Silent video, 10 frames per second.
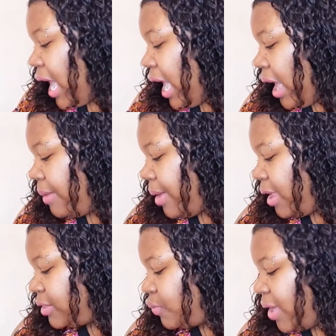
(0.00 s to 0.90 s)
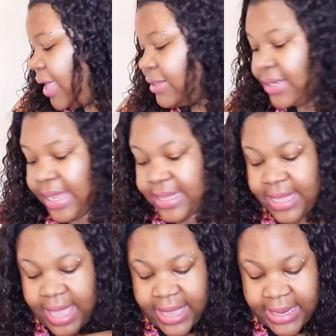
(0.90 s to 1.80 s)
What else did I
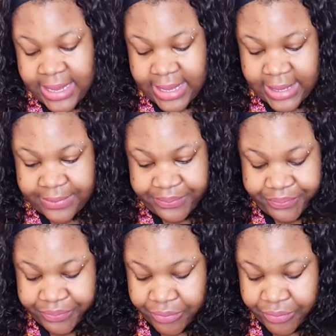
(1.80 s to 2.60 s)
get in here?